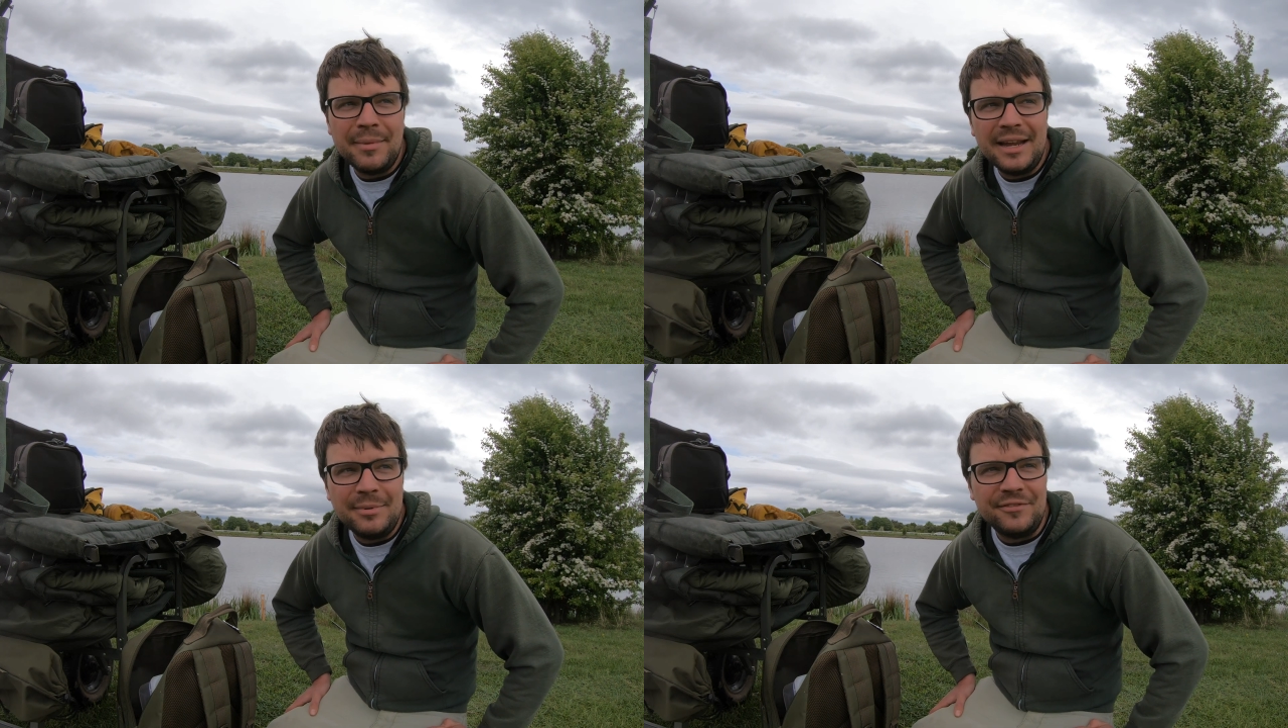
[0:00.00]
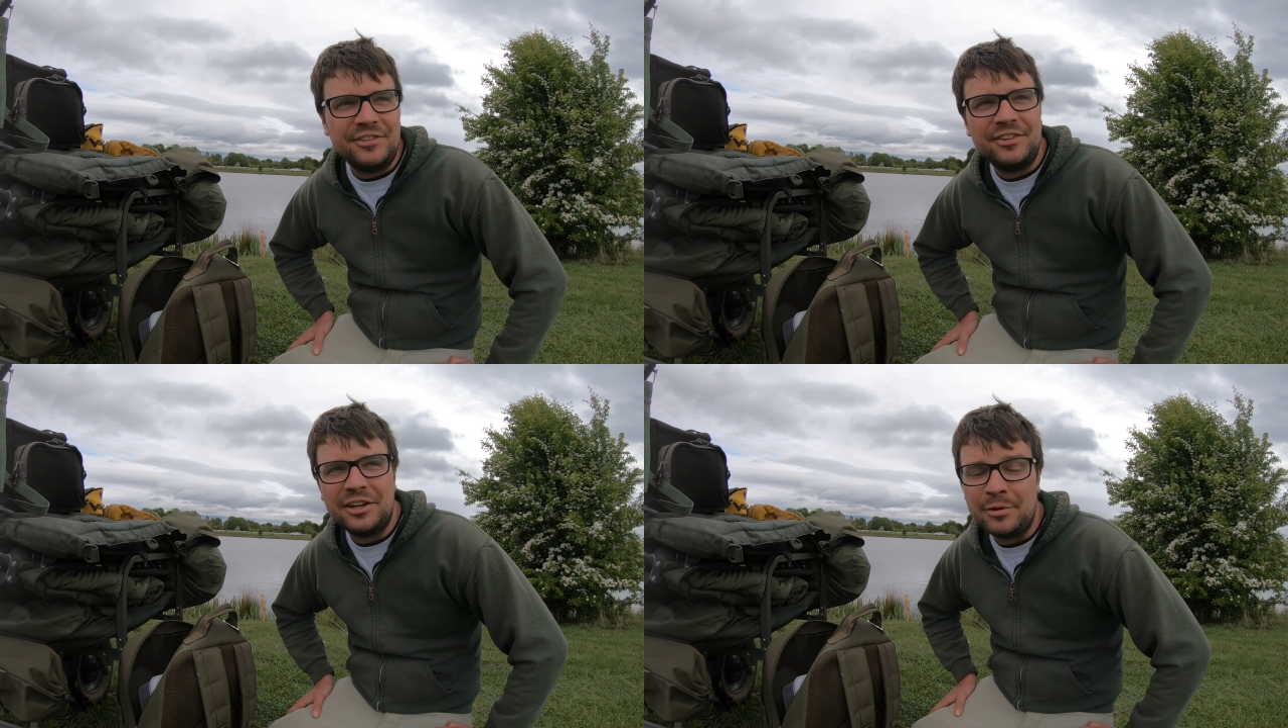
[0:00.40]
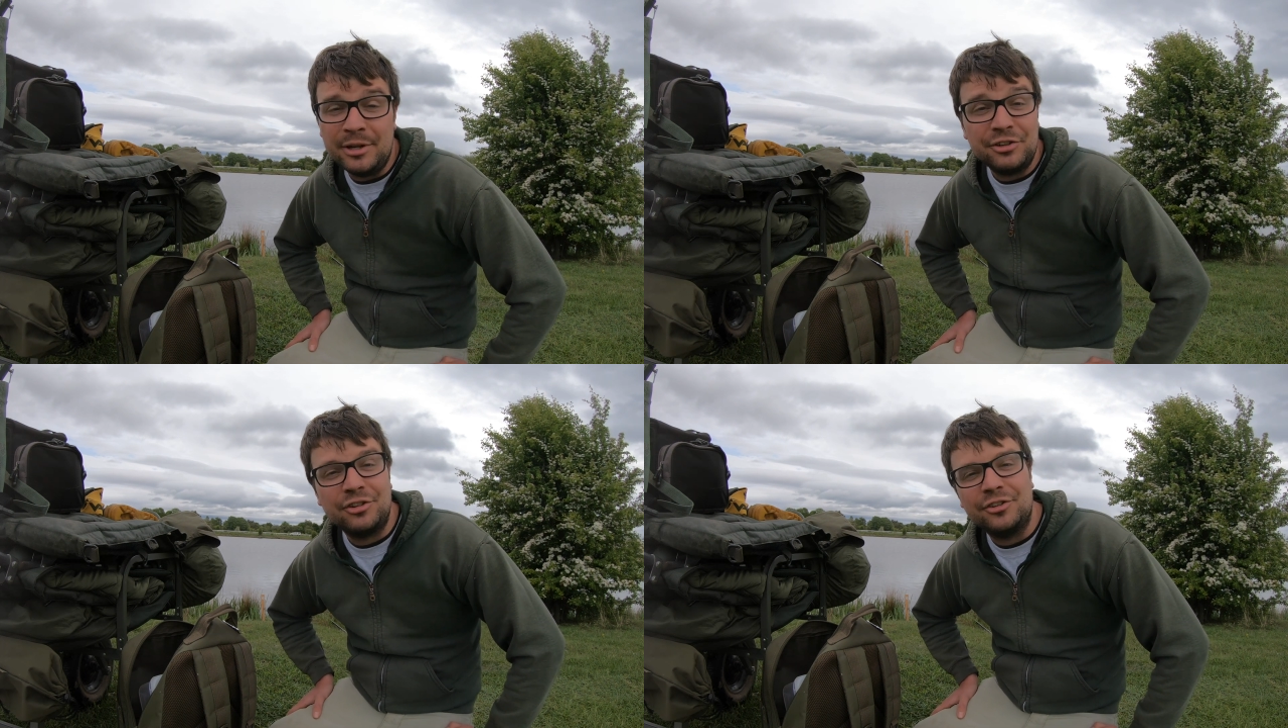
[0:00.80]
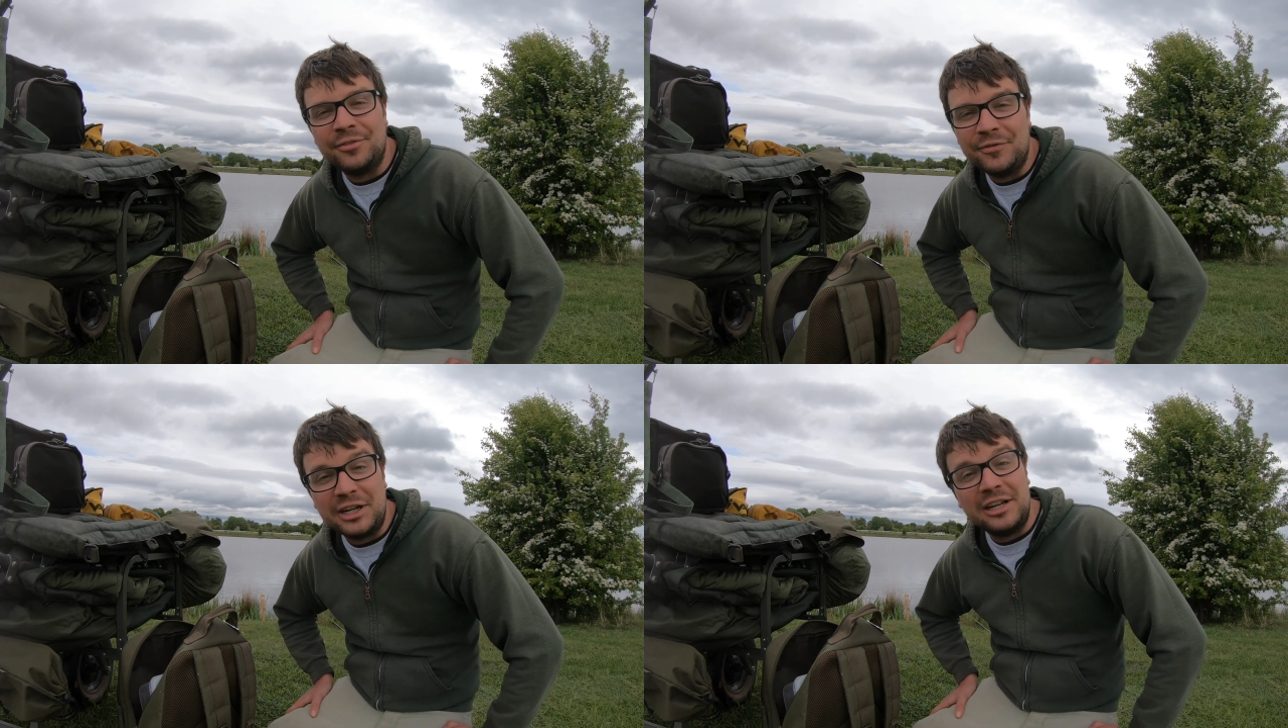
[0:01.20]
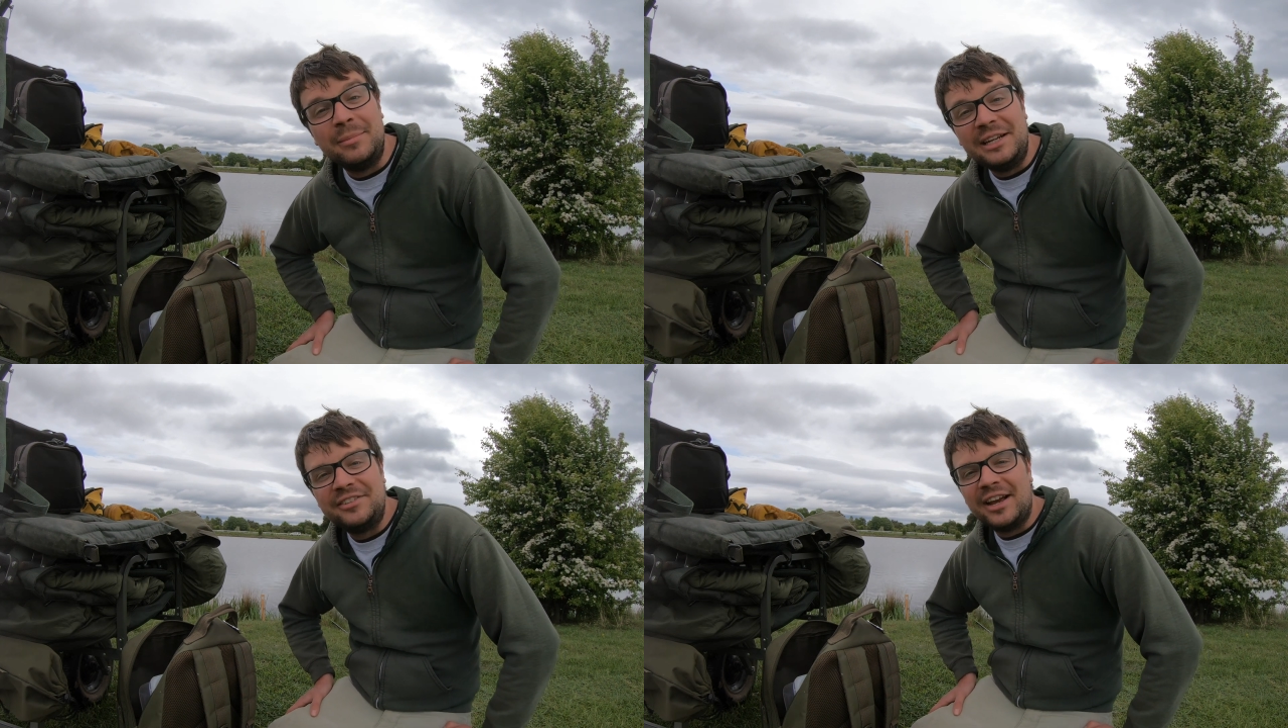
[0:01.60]
maybe visit a commercial or something in the
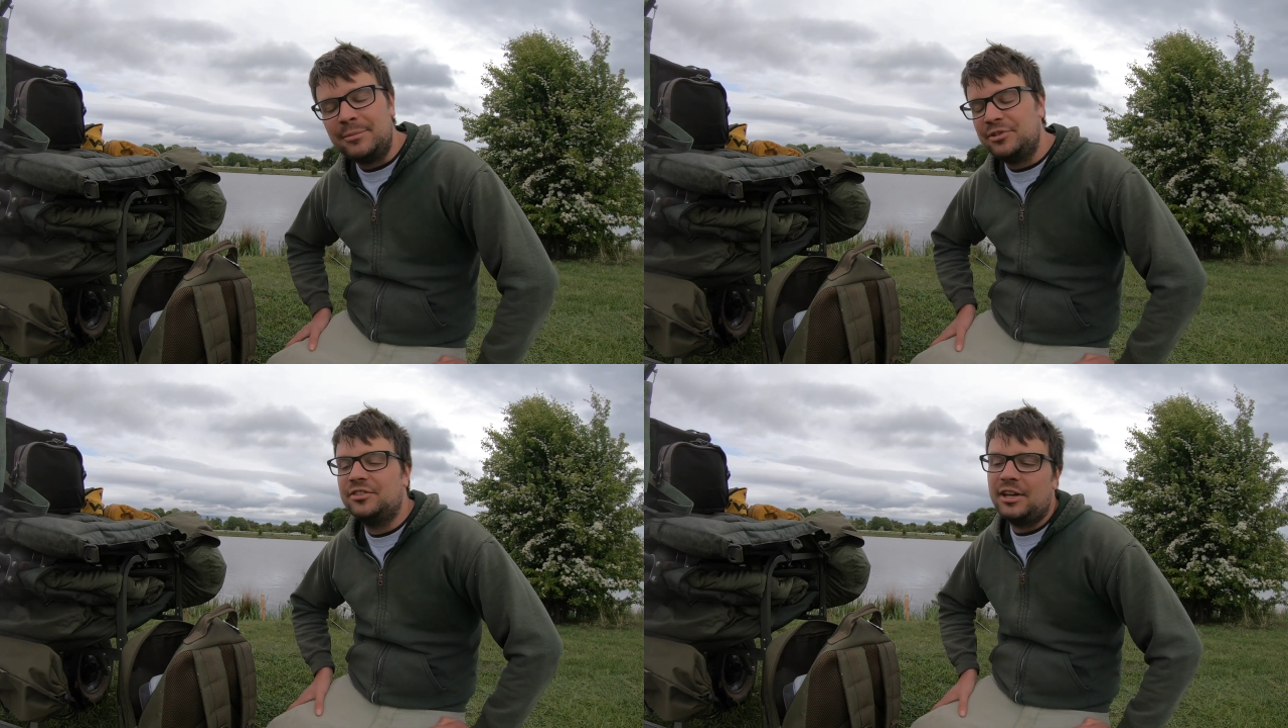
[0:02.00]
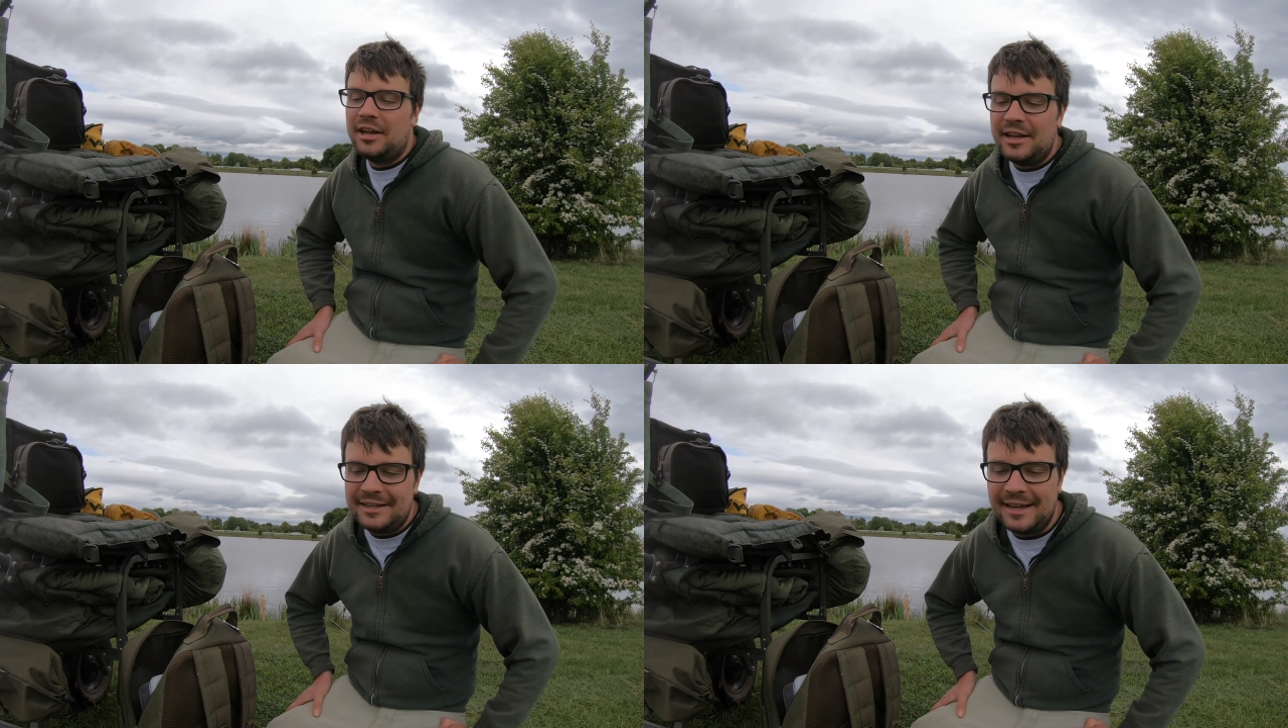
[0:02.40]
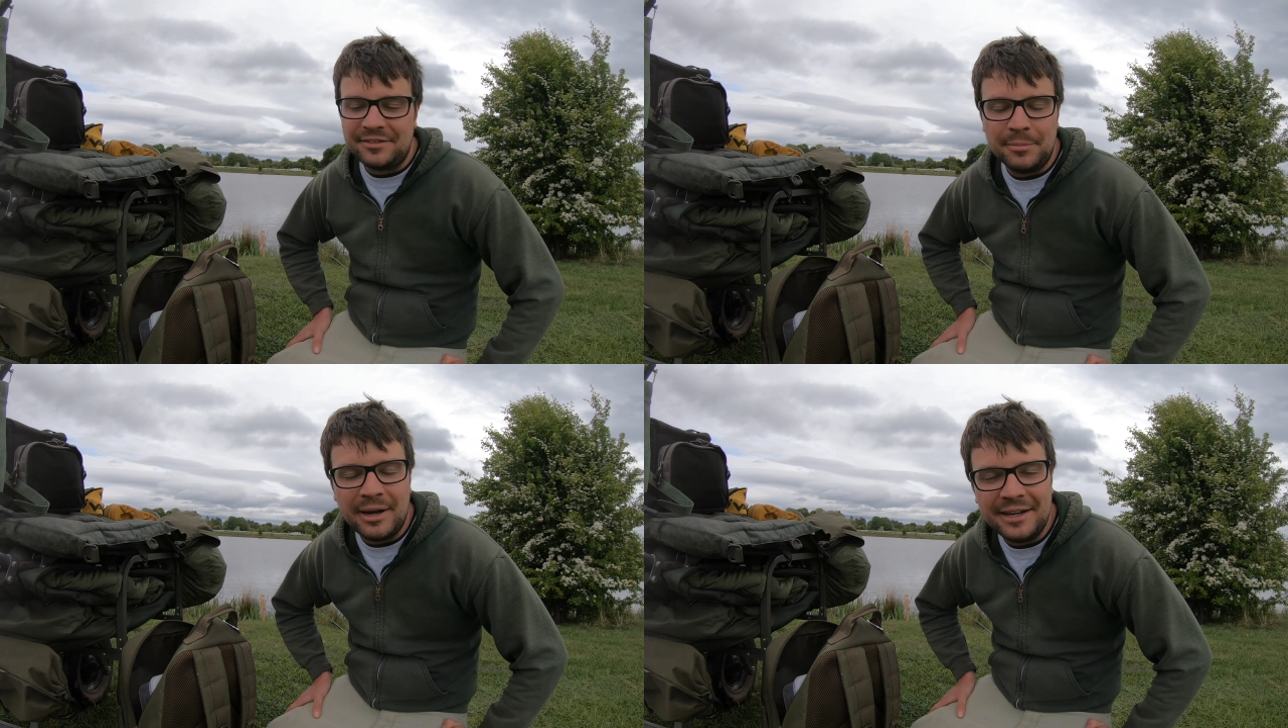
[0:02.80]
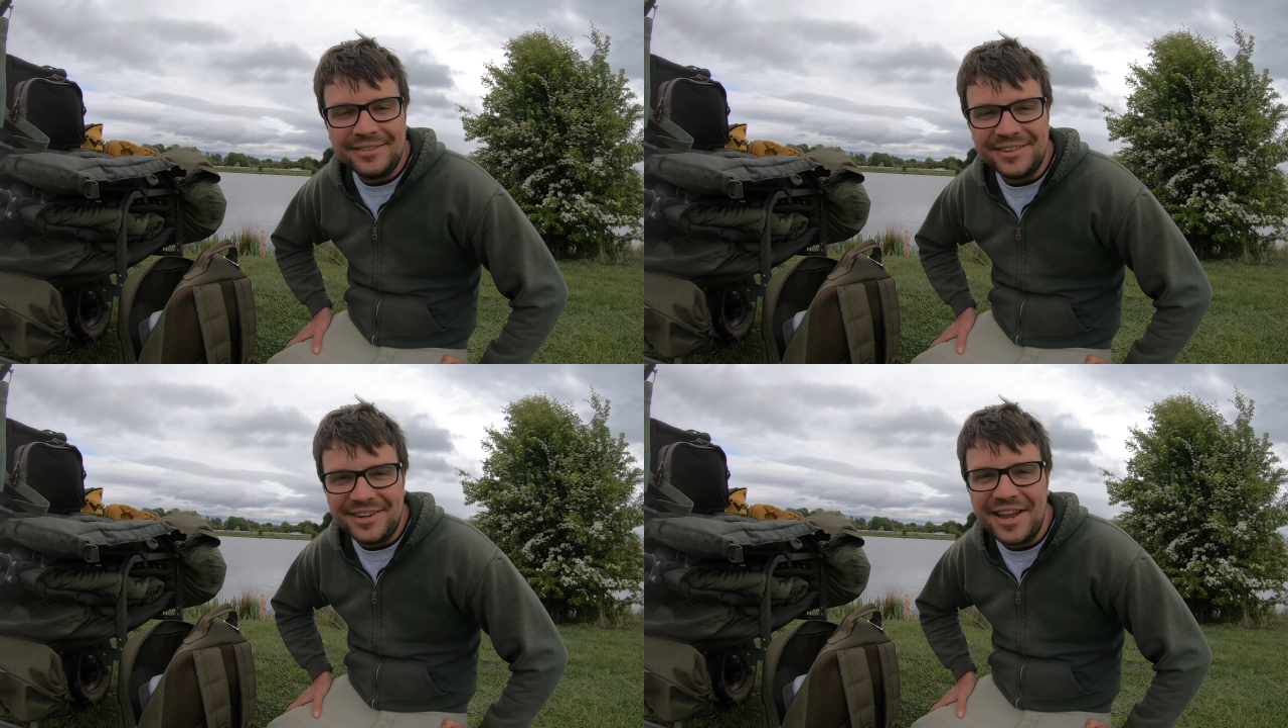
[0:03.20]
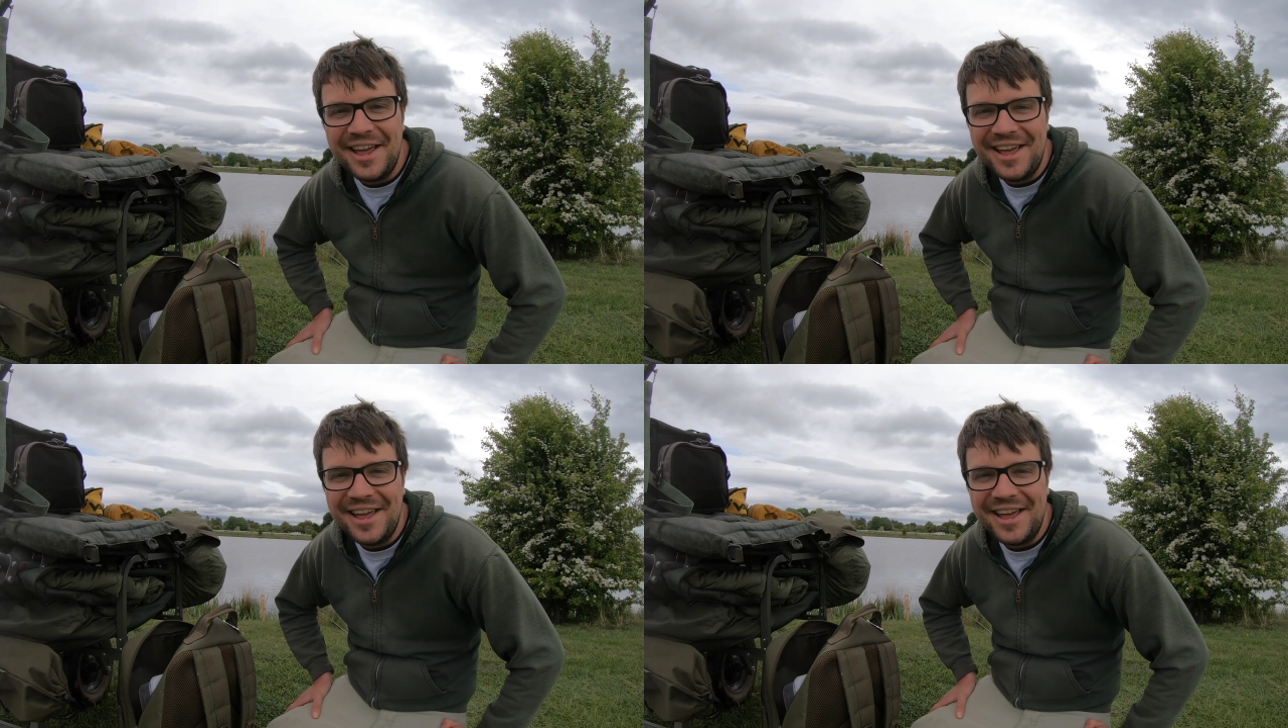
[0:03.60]
meantime, just to get some bites and